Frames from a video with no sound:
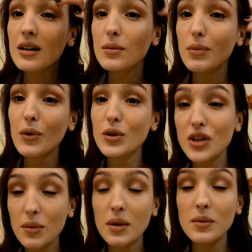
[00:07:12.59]
by which I
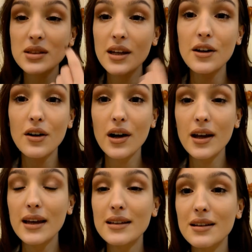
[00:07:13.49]
mean mascara
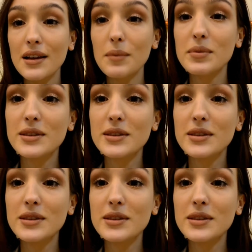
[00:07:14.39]
and lips.